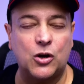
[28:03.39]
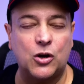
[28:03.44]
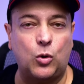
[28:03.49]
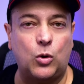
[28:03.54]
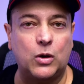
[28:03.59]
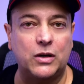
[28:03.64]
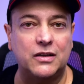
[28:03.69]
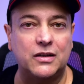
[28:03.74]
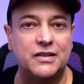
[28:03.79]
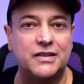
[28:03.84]

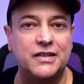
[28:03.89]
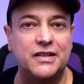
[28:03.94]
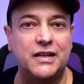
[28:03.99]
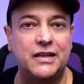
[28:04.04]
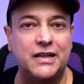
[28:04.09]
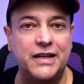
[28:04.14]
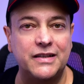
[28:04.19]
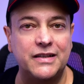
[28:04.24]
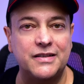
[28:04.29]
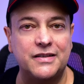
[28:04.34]

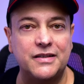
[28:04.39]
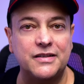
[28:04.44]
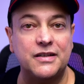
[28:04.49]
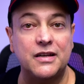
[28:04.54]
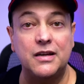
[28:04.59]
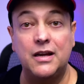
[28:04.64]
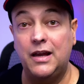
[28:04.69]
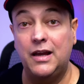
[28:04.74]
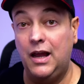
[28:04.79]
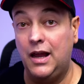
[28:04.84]
quality
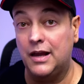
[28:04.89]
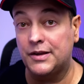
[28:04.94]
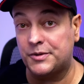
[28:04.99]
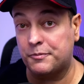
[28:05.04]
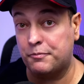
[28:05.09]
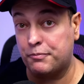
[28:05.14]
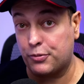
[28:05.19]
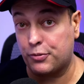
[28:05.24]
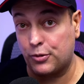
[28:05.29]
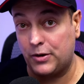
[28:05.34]
lenses
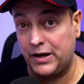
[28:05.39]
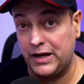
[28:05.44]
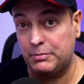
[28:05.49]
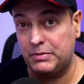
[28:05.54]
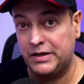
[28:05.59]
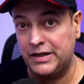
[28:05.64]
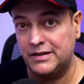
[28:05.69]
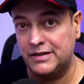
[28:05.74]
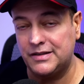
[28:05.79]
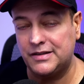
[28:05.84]
as
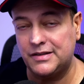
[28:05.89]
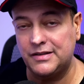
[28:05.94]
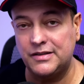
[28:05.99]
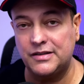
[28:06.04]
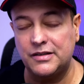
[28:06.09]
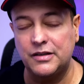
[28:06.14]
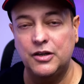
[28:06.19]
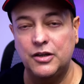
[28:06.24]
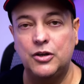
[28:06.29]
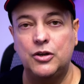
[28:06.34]
prime
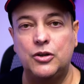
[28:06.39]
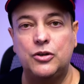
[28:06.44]
lenses